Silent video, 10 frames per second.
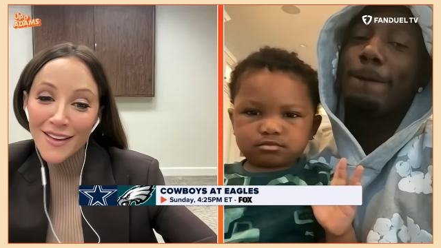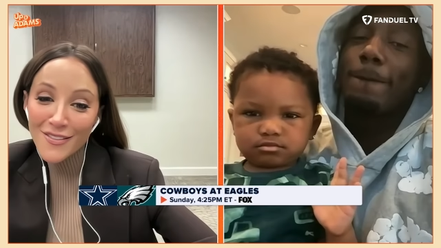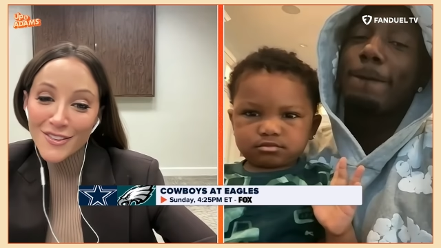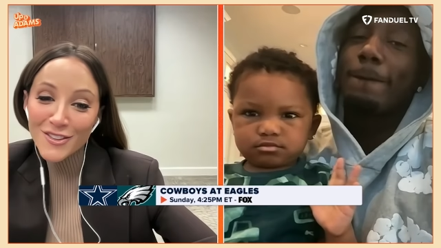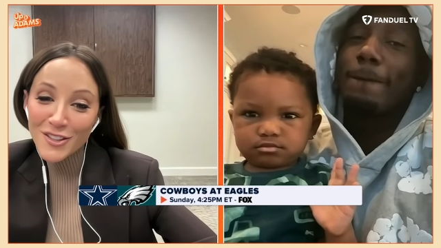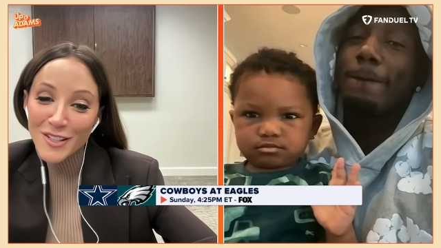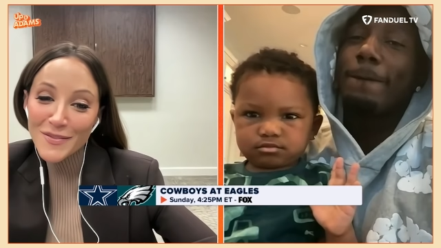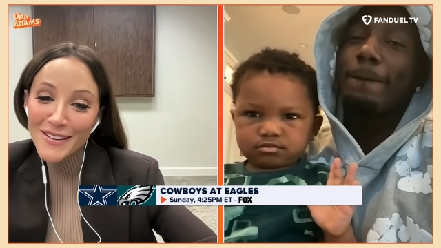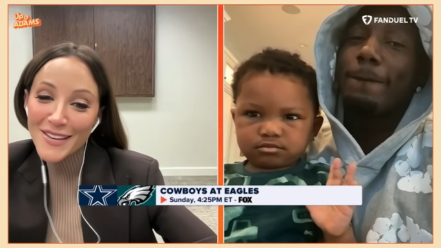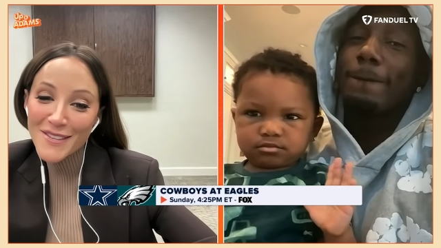Speaker 1: level? Should
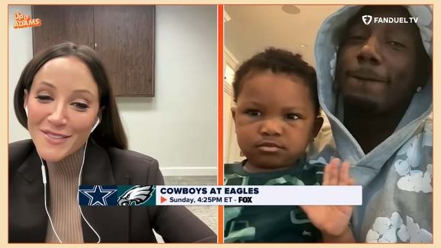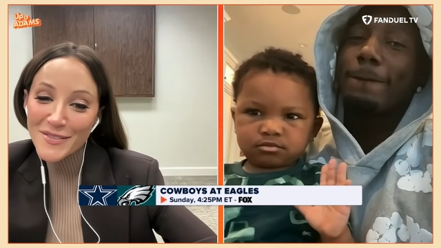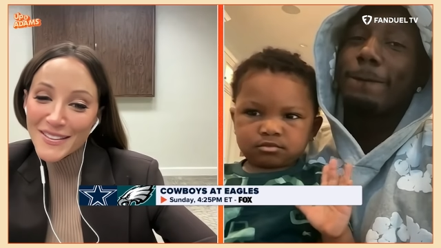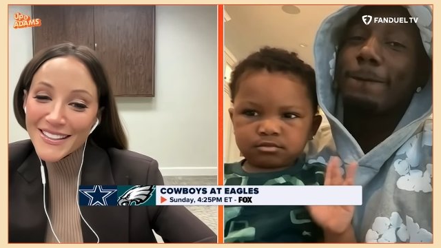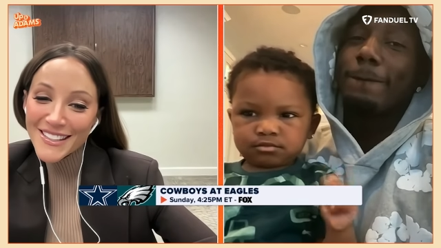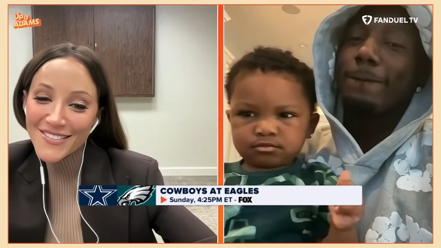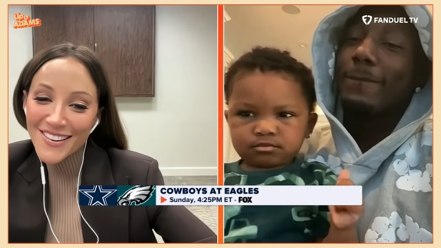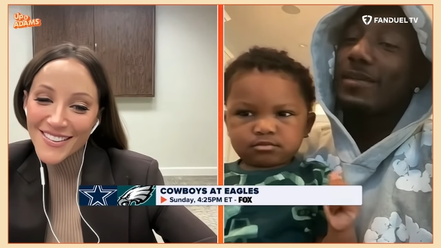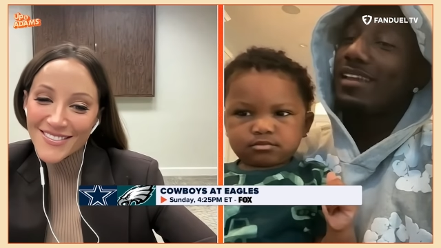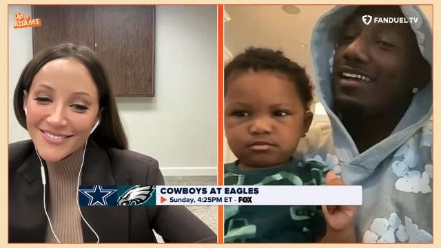he be the MVP,
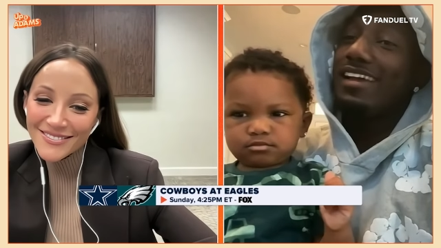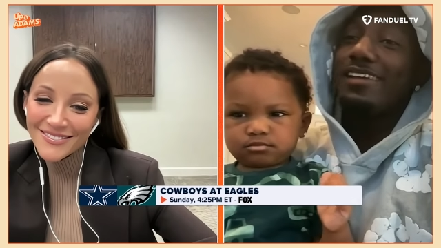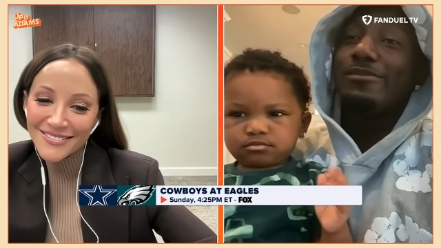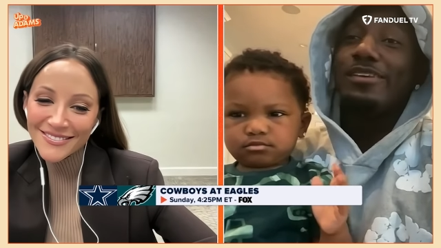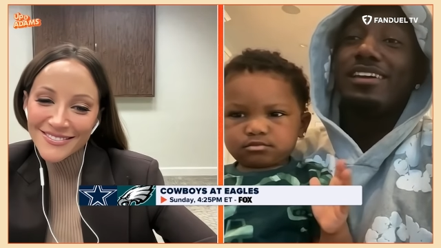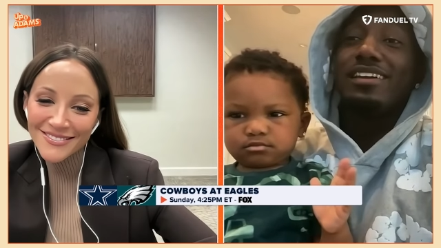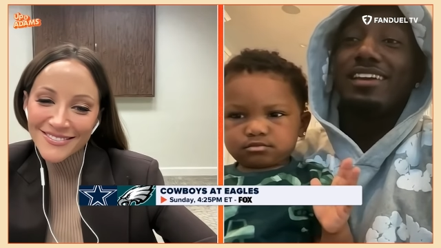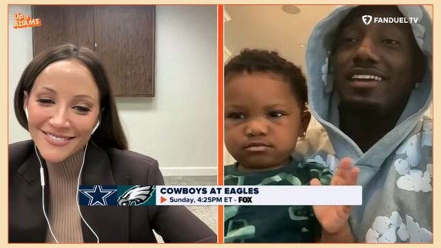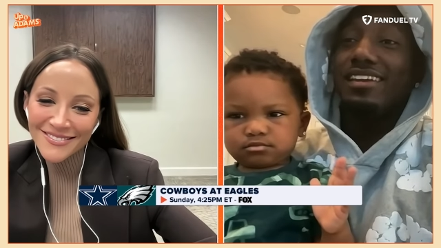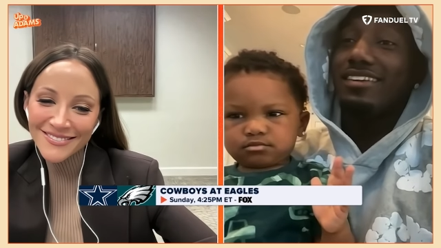Deebo?
Speaker 2: Hey
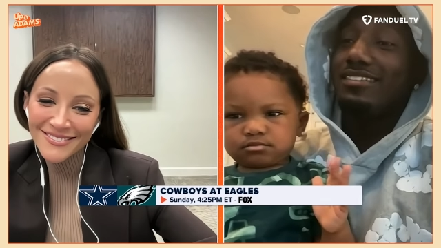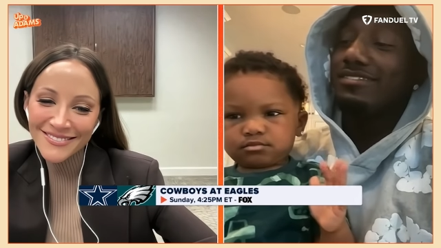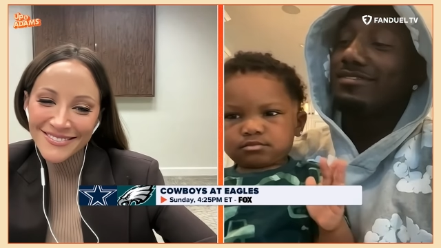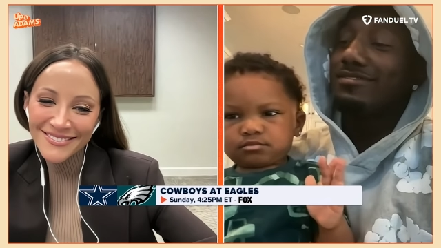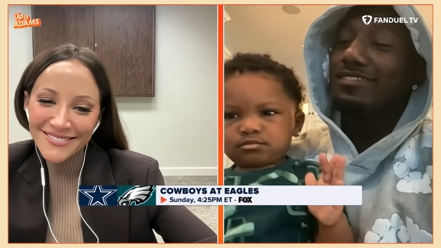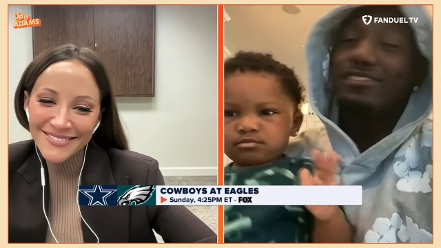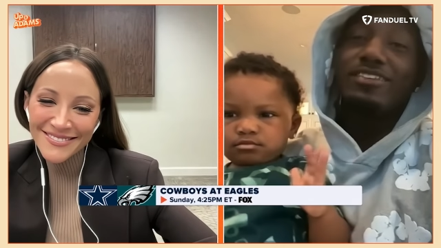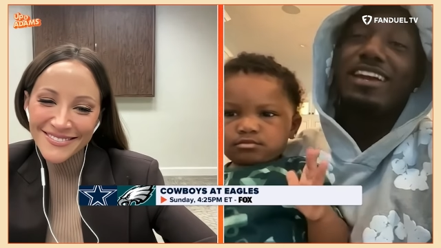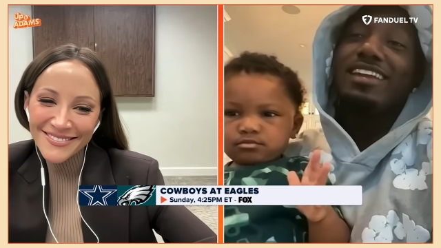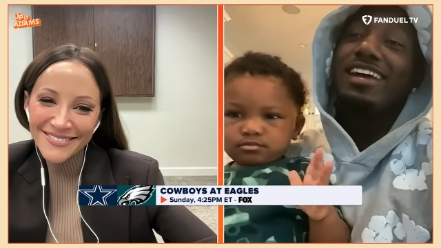man,
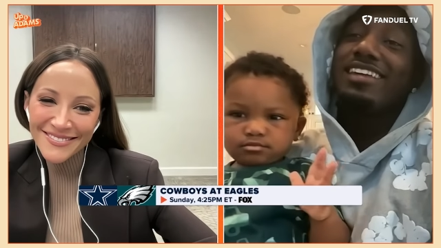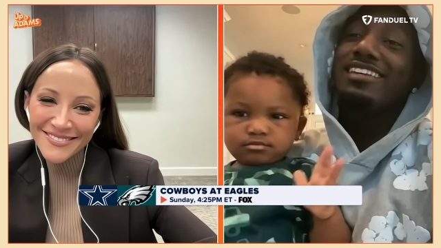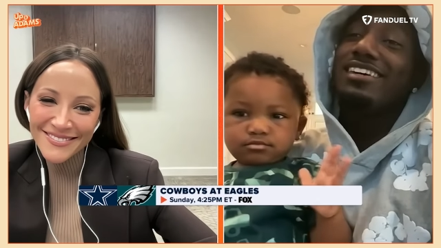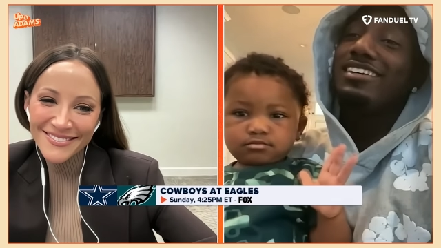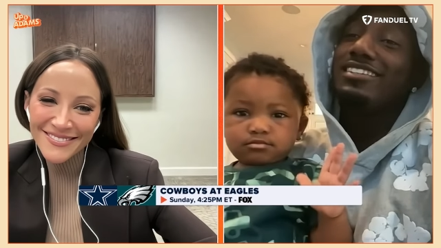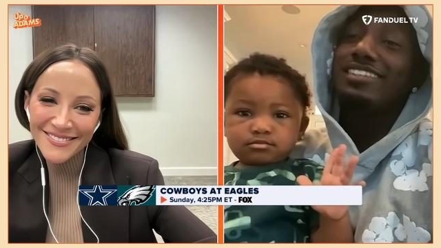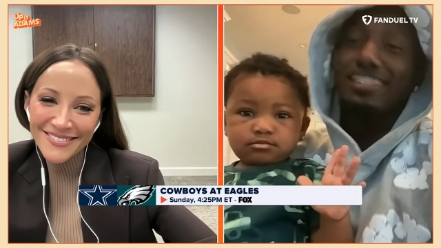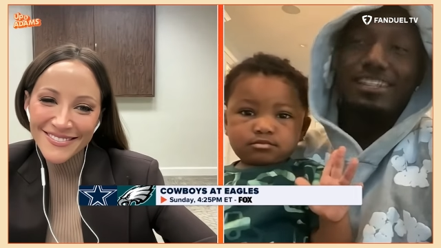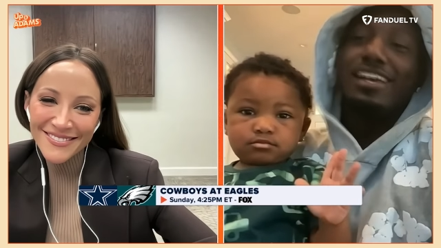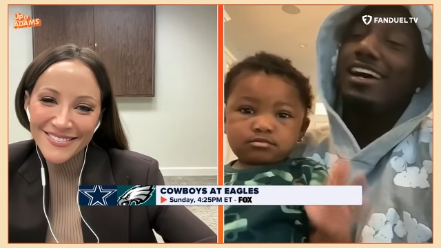if I ain't out there,
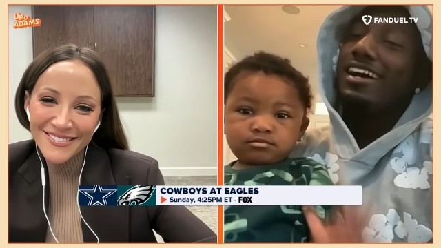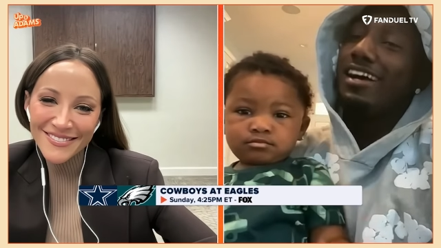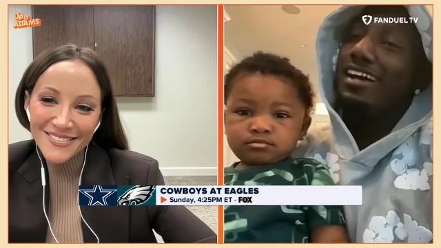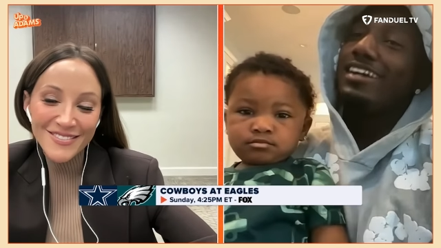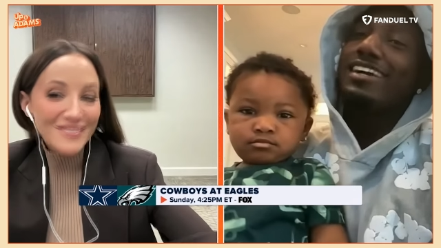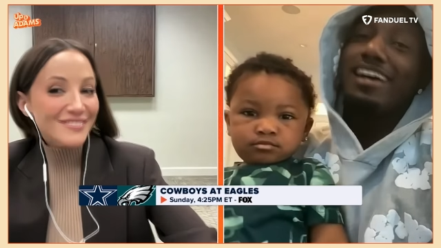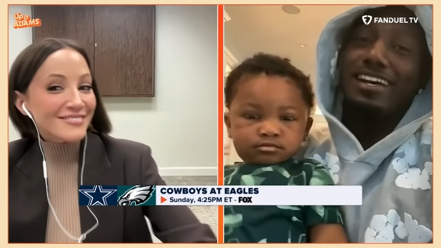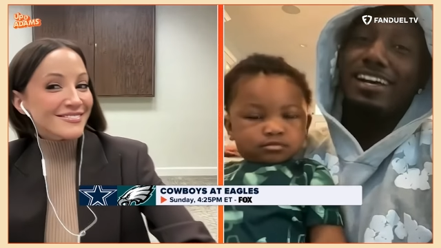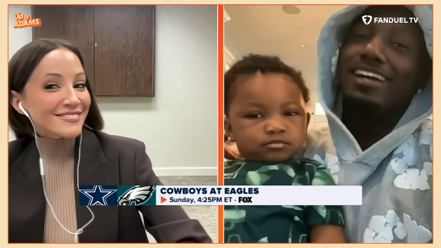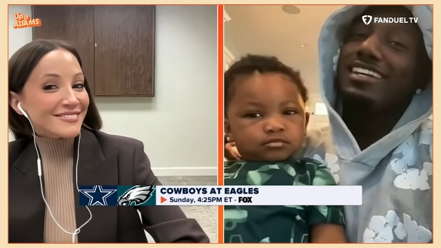
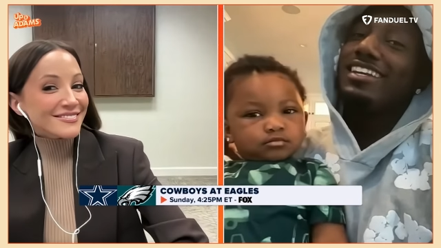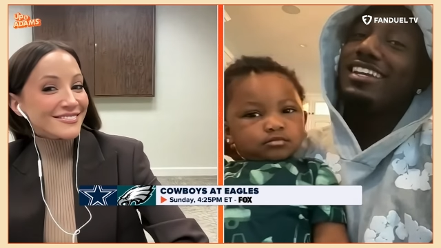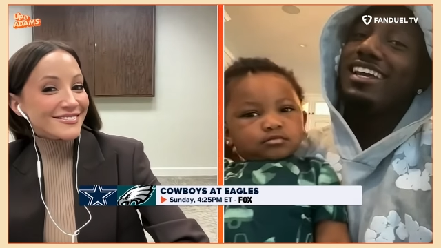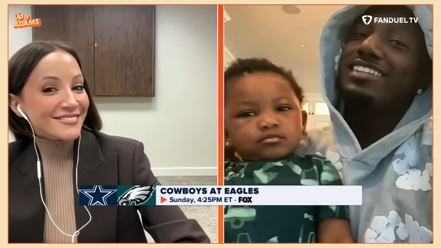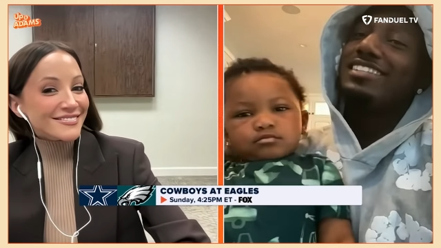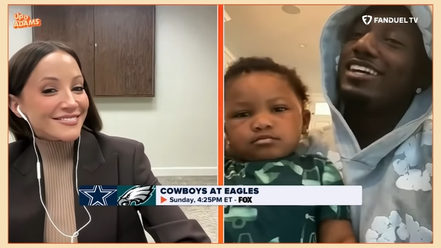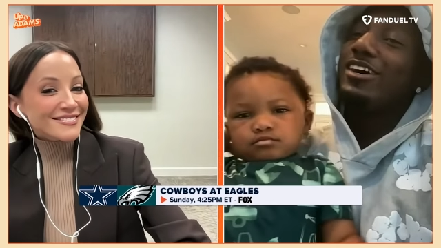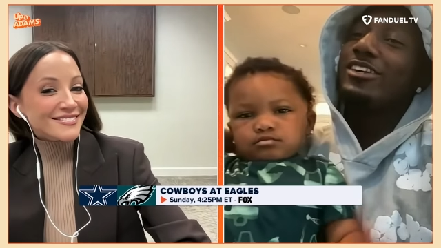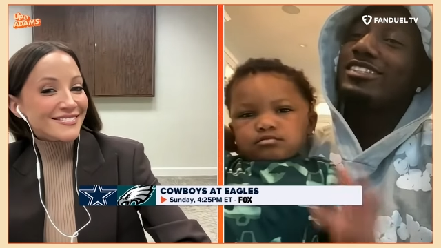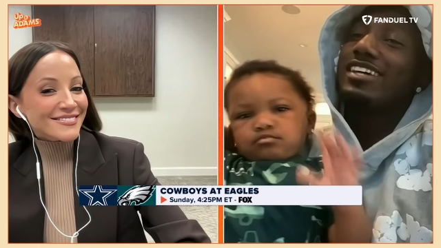I get
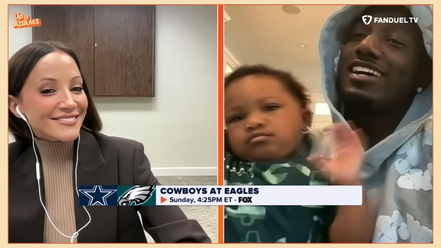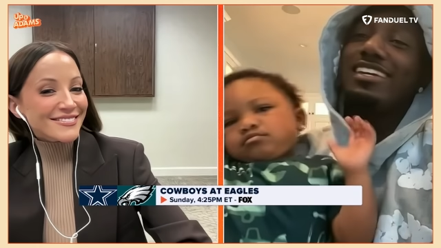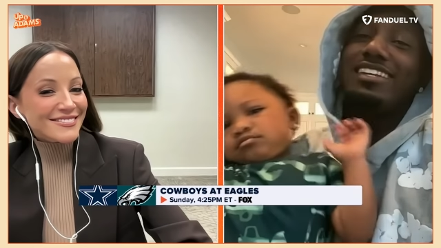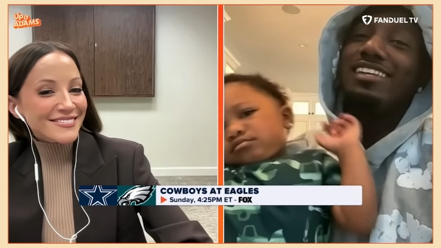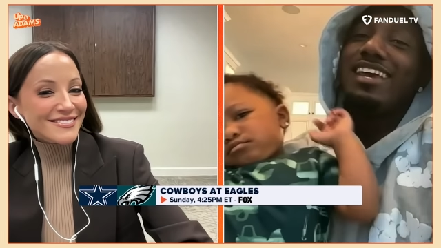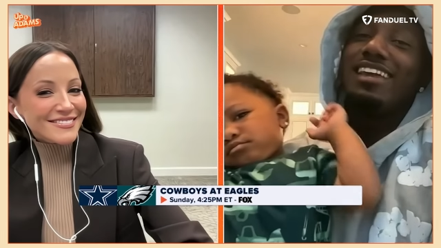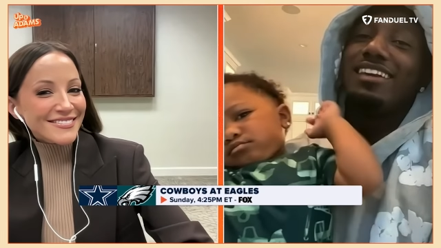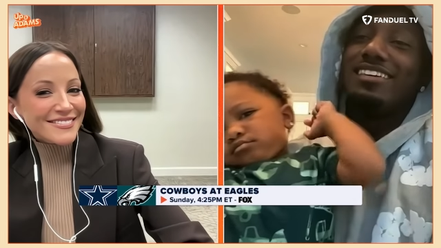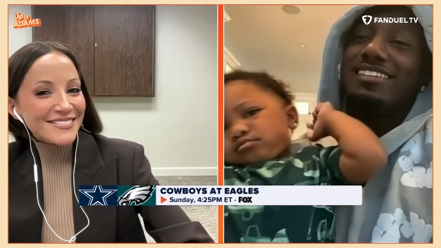AJ all the time, any day.